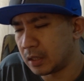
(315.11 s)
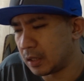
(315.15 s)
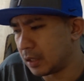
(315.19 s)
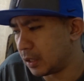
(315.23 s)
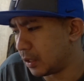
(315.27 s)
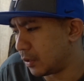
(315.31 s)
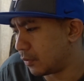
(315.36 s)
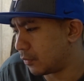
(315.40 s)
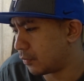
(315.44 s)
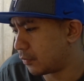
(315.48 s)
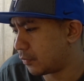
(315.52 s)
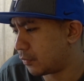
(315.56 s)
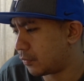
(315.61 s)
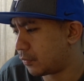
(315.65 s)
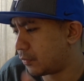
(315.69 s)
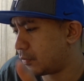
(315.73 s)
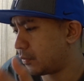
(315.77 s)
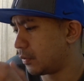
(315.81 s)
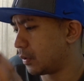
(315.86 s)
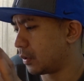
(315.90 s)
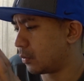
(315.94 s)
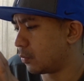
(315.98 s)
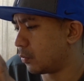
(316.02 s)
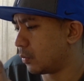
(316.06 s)

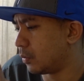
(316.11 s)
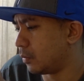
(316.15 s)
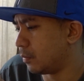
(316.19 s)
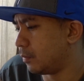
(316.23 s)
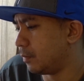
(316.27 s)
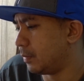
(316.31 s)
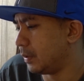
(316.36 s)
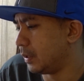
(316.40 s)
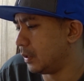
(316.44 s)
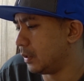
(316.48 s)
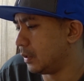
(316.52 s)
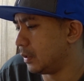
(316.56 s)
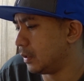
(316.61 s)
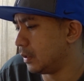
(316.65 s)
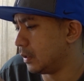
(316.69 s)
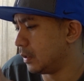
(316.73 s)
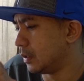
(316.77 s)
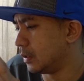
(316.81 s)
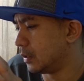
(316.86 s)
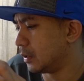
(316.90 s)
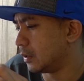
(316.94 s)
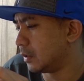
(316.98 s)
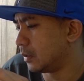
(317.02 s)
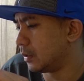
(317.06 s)
if it will
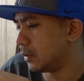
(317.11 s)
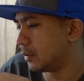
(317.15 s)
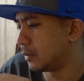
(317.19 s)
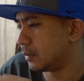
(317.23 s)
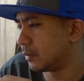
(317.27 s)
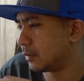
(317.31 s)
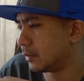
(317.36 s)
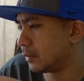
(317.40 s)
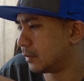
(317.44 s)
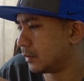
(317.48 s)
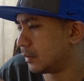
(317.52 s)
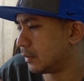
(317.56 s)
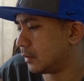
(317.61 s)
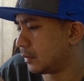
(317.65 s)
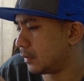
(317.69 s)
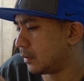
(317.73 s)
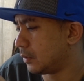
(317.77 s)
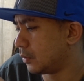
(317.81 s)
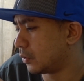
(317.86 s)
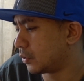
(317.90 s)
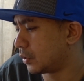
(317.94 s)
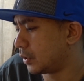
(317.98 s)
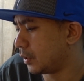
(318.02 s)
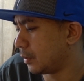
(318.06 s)
be
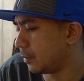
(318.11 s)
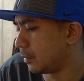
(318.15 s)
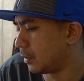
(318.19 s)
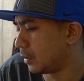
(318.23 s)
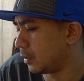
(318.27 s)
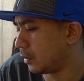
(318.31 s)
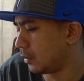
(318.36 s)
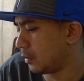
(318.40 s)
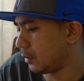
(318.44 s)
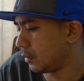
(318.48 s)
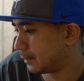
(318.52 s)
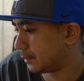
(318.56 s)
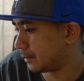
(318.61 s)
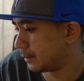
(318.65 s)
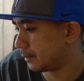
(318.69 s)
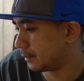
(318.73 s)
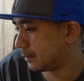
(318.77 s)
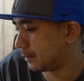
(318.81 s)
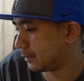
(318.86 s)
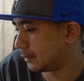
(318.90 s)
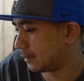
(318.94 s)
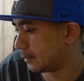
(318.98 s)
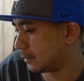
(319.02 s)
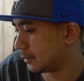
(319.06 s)
look similar.
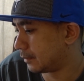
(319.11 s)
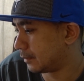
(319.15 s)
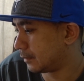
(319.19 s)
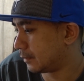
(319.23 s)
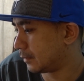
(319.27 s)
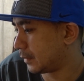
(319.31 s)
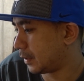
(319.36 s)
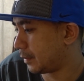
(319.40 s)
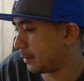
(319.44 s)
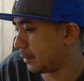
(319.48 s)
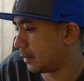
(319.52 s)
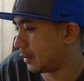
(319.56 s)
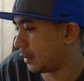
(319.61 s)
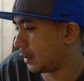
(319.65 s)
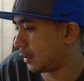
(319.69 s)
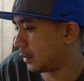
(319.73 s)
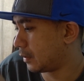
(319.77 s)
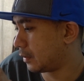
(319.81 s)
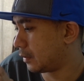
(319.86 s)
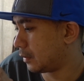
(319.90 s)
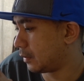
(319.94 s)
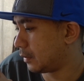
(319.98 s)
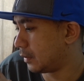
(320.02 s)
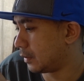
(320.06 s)
Maybe write
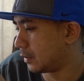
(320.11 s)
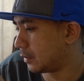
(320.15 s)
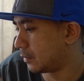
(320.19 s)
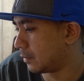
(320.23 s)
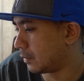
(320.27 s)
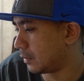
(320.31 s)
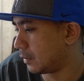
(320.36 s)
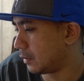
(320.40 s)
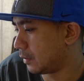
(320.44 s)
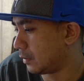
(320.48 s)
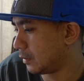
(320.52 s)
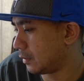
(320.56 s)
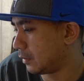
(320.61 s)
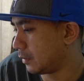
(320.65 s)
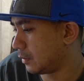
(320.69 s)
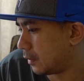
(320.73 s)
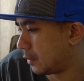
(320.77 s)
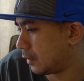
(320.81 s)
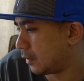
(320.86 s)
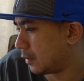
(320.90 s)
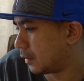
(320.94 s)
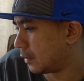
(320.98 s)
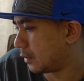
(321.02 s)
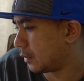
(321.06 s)
this one.
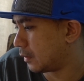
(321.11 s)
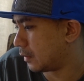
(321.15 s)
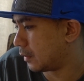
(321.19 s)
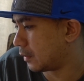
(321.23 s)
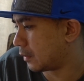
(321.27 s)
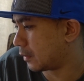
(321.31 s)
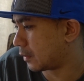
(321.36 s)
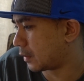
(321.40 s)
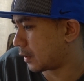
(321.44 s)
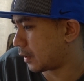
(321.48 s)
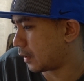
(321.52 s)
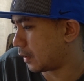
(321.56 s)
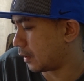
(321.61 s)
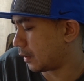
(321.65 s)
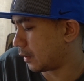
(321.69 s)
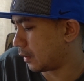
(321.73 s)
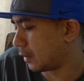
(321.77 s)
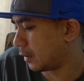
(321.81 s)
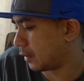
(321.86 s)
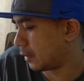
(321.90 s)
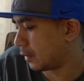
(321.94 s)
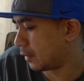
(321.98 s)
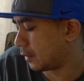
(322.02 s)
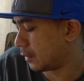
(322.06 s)
Okay,
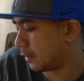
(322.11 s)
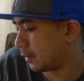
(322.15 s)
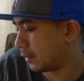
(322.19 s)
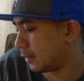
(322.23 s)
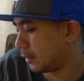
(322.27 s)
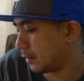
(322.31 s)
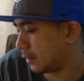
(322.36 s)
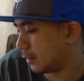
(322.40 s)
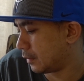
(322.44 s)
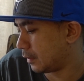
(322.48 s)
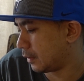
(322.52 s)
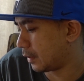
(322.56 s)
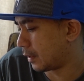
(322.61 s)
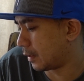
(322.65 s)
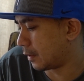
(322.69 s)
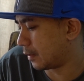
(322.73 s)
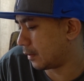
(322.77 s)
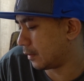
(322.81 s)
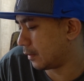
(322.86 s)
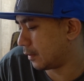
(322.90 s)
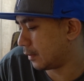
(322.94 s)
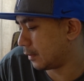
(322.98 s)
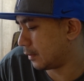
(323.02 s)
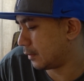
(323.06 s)

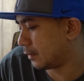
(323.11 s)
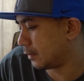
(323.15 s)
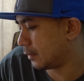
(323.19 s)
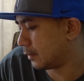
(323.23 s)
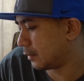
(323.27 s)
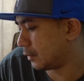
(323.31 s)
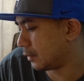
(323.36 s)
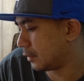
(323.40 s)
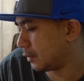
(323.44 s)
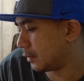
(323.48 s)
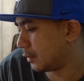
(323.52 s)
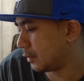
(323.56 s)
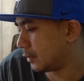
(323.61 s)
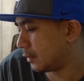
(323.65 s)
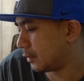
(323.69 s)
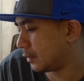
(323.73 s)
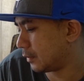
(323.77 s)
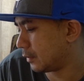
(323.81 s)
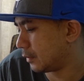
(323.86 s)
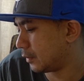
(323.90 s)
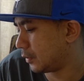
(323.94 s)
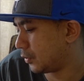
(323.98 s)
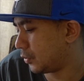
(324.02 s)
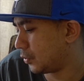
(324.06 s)
yeah,
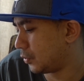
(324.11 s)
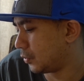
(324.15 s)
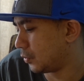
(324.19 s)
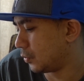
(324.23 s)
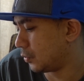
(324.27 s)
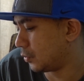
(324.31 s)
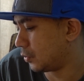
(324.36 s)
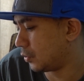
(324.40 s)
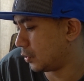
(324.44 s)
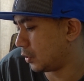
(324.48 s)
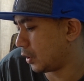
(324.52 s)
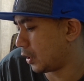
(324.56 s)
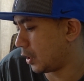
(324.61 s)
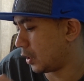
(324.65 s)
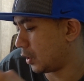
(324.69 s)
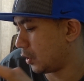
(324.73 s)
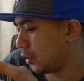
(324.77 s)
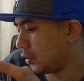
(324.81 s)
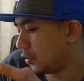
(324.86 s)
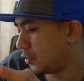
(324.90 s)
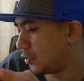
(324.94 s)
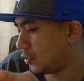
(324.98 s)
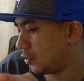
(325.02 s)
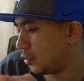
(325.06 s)
choose
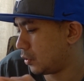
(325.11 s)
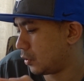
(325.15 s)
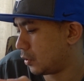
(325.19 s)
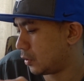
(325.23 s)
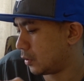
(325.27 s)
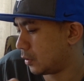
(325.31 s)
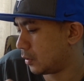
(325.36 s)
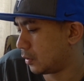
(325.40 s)
age,